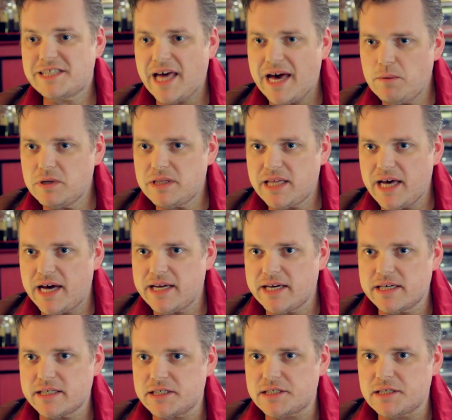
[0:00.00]
is that what that
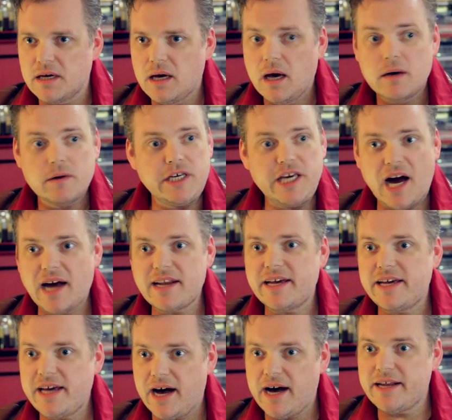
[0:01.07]
is? Yes.
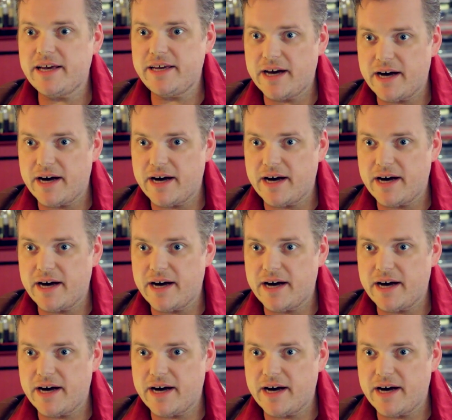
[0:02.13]
Yada yada